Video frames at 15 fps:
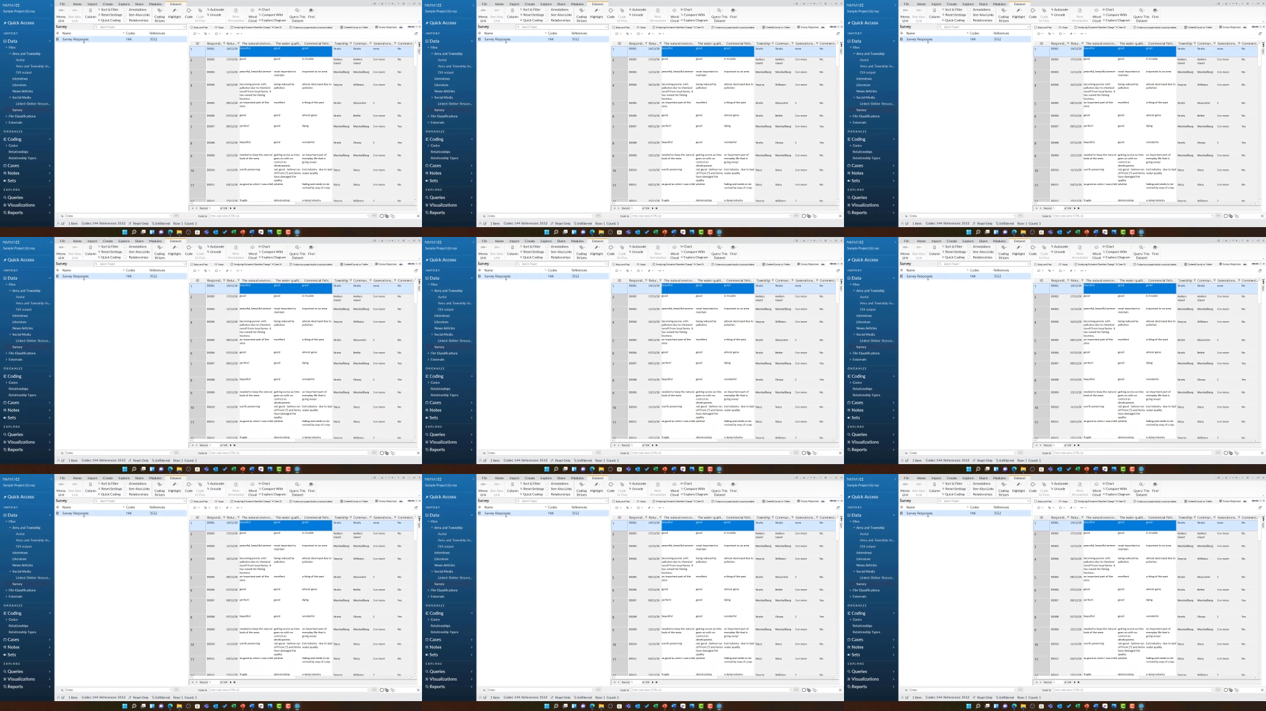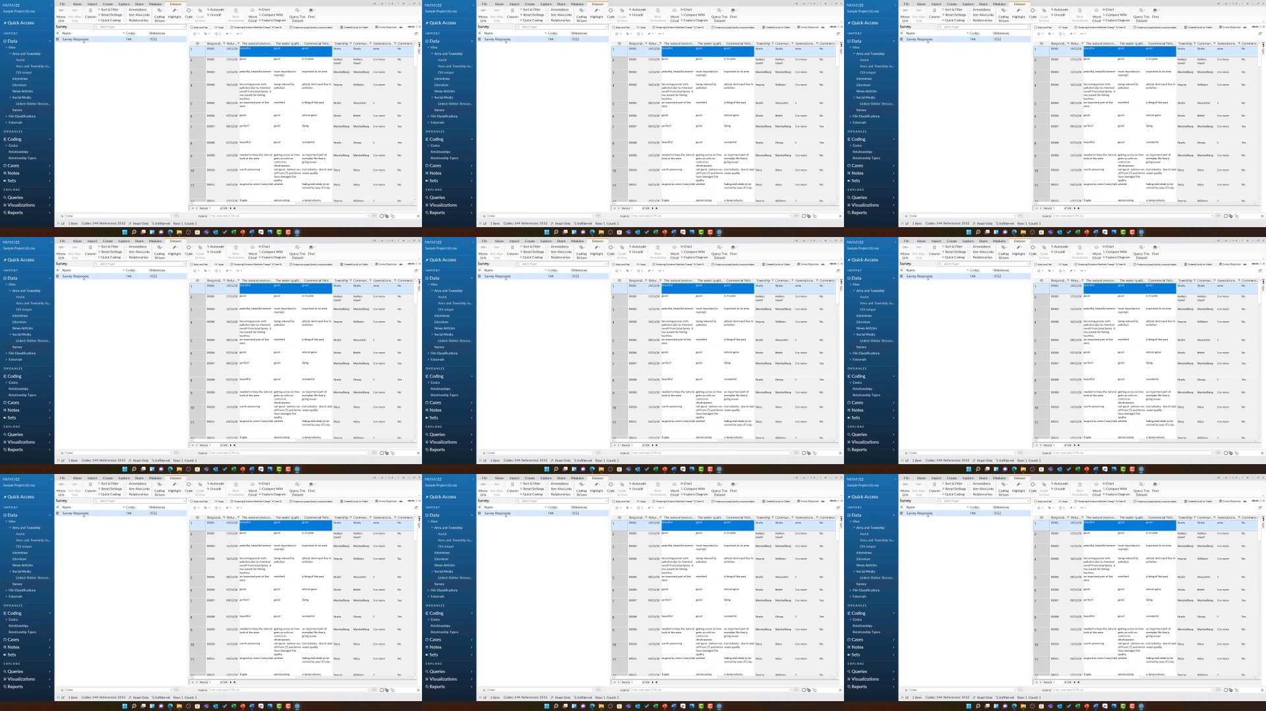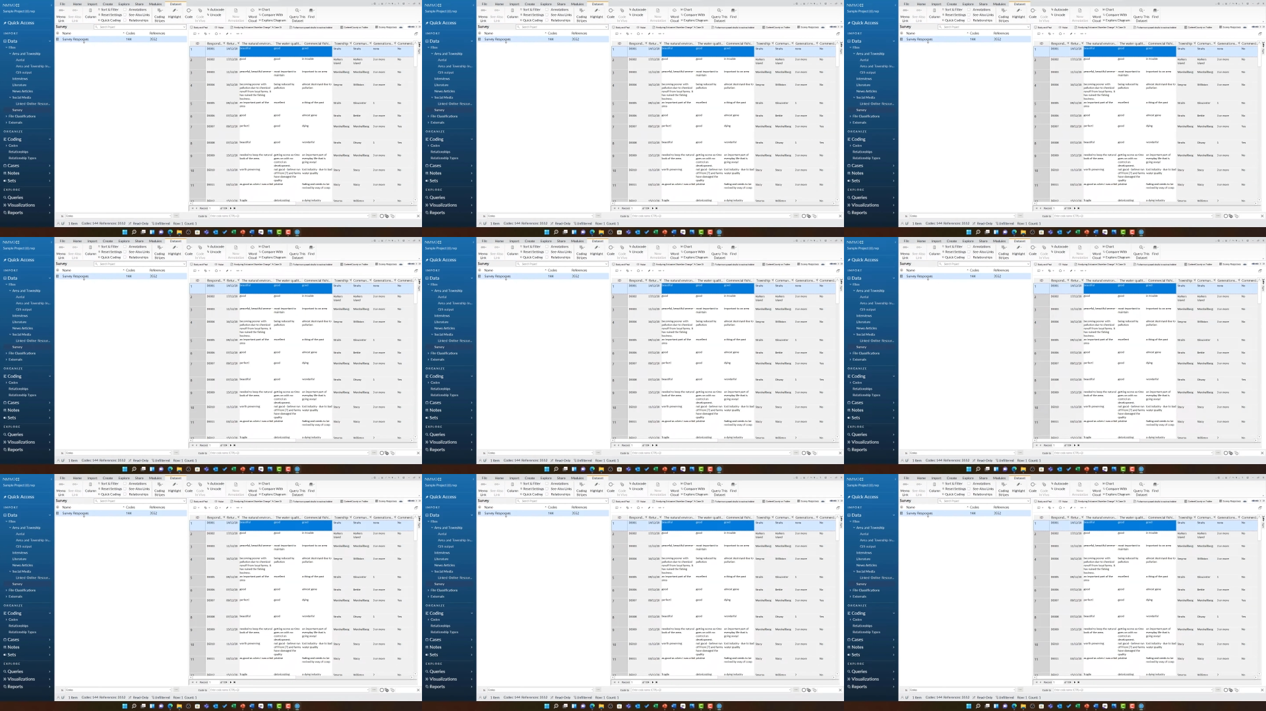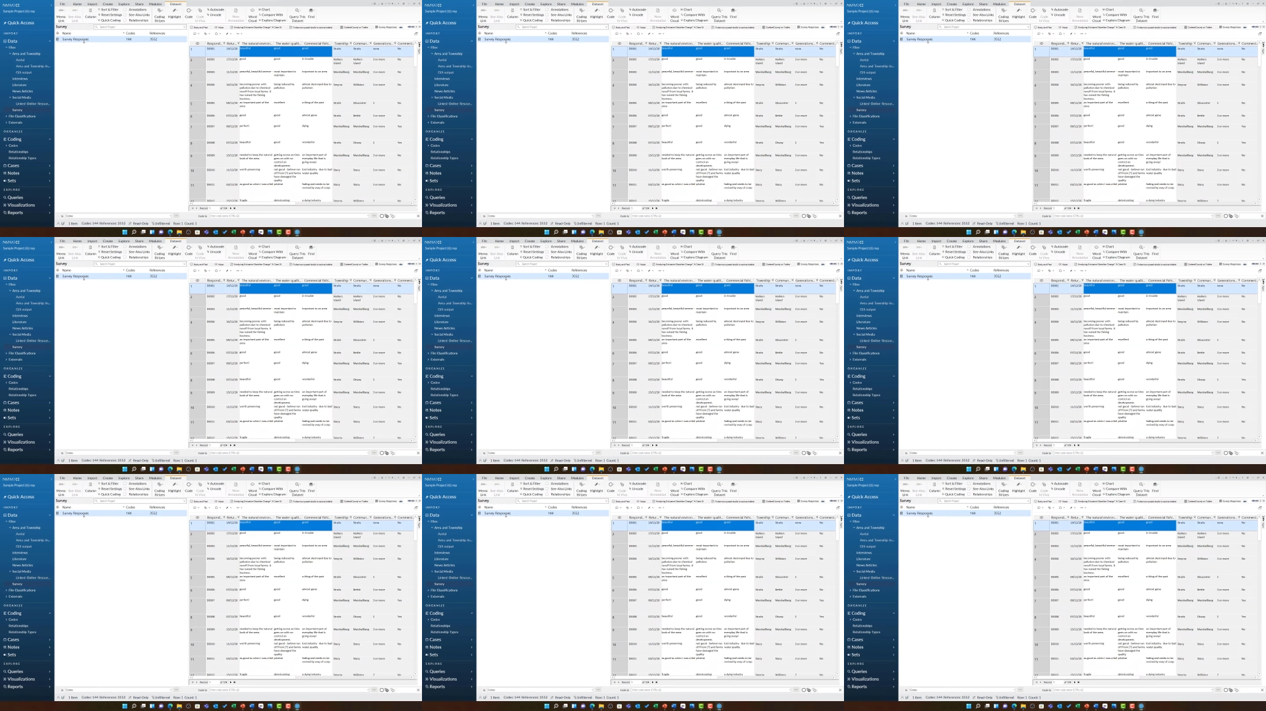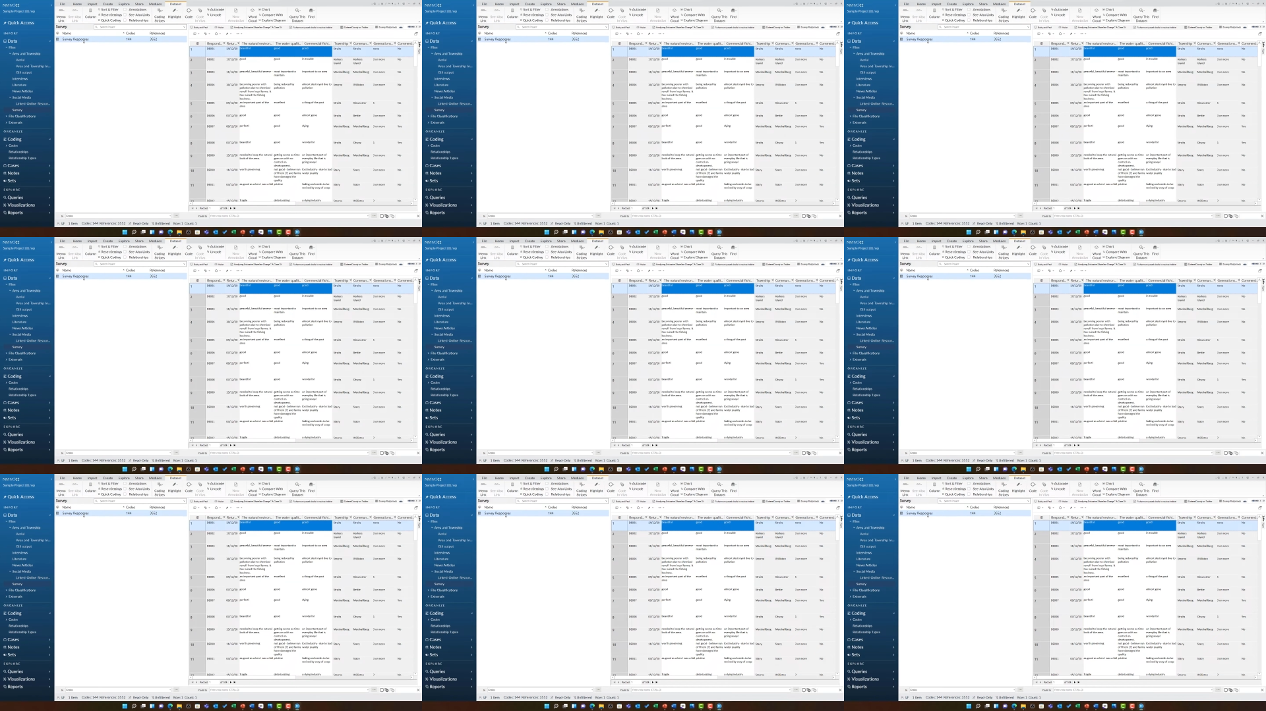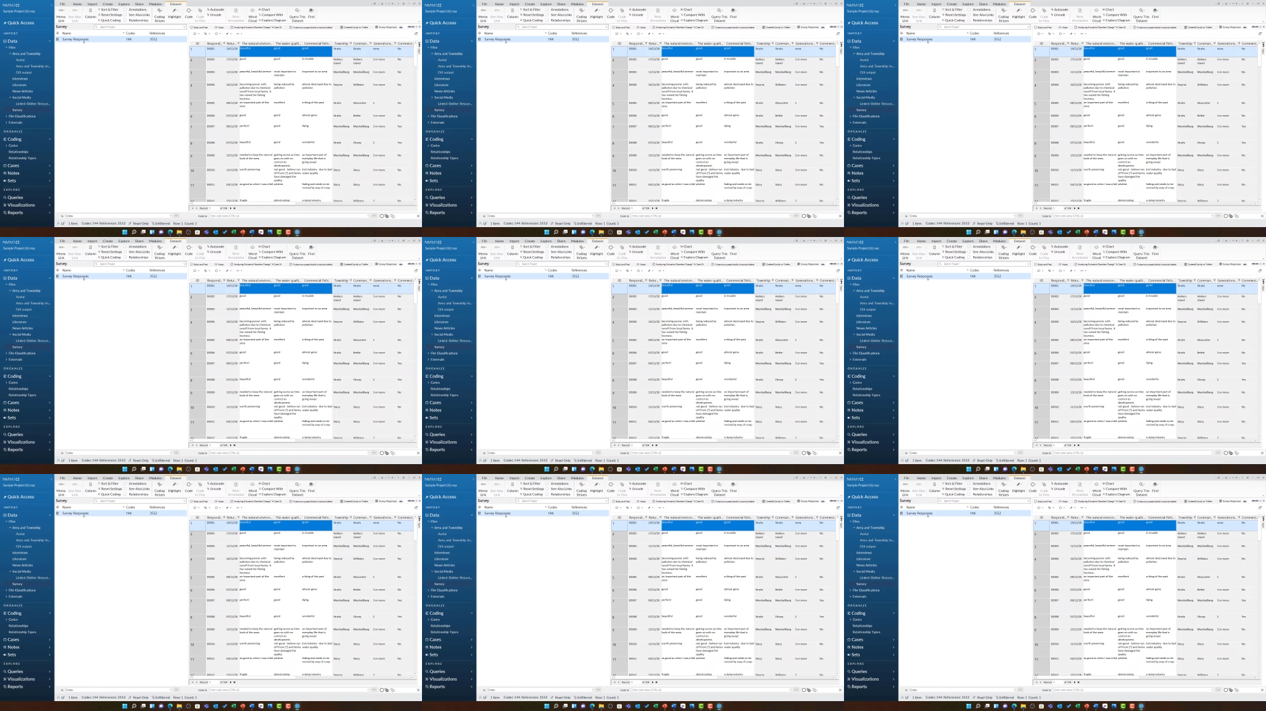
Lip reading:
Nobody's mouth can be seen.